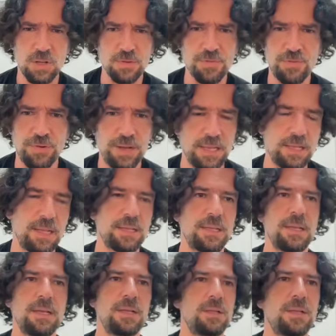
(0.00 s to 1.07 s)
freed at
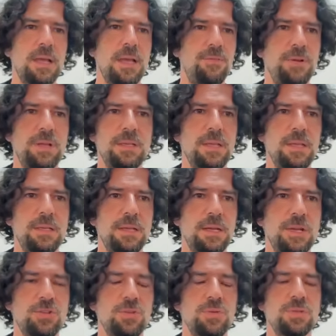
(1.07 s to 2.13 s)
every
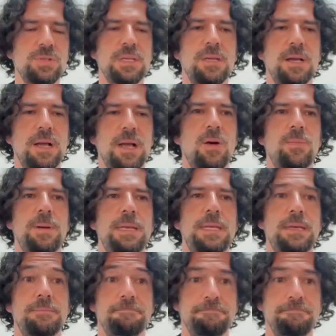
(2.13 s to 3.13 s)
iteration. You see how many